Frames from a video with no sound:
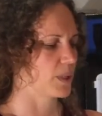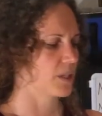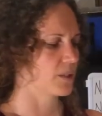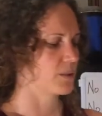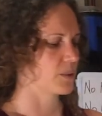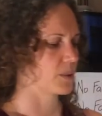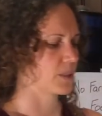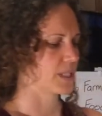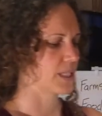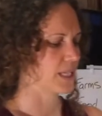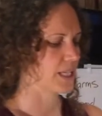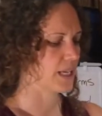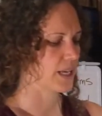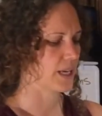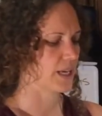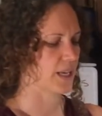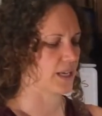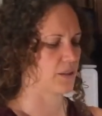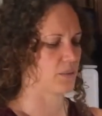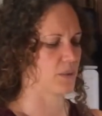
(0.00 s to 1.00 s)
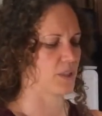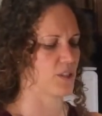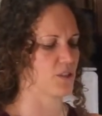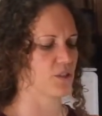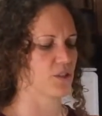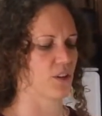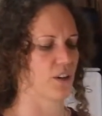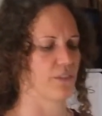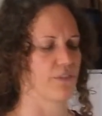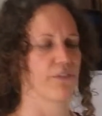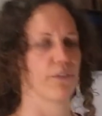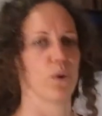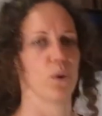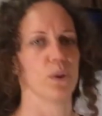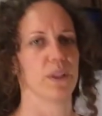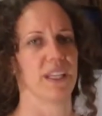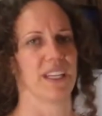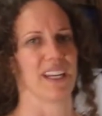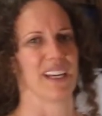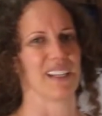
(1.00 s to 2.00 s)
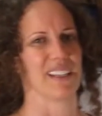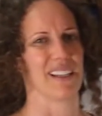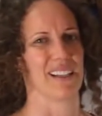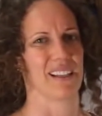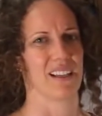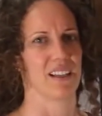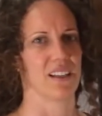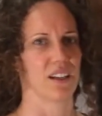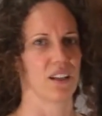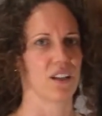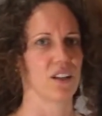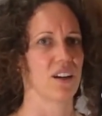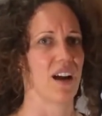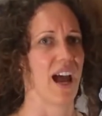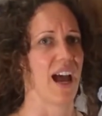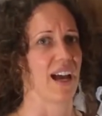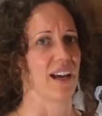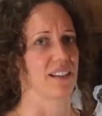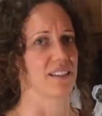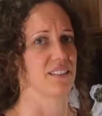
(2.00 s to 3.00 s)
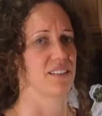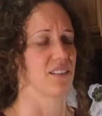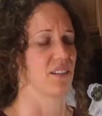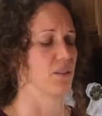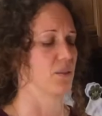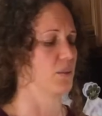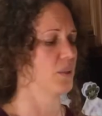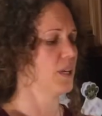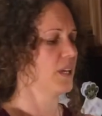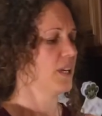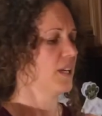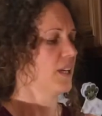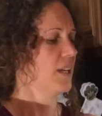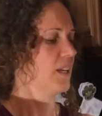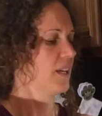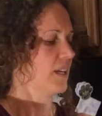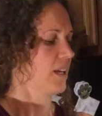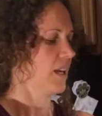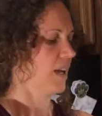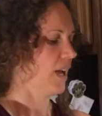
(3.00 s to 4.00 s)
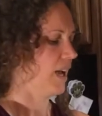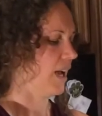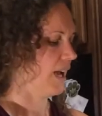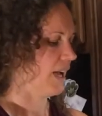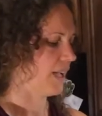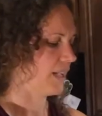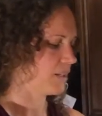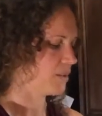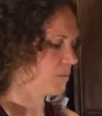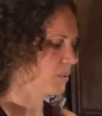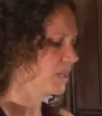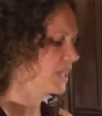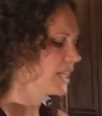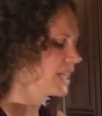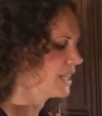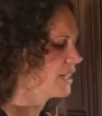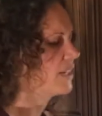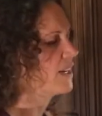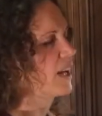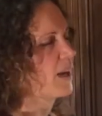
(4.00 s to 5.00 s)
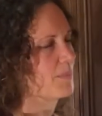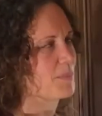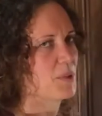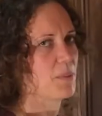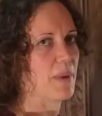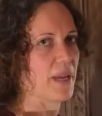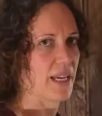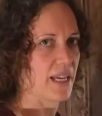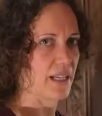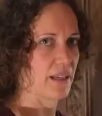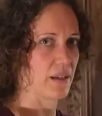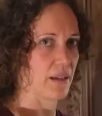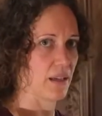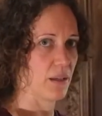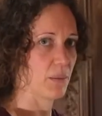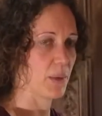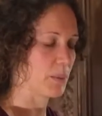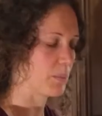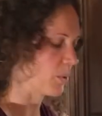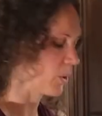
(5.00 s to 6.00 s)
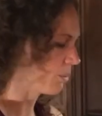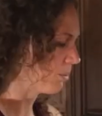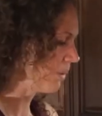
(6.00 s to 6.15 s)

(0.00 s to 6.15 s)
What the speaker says: wheat tortilla, and when you start folding it, it kind of cracks. So you want to heat it up to make it a little bit more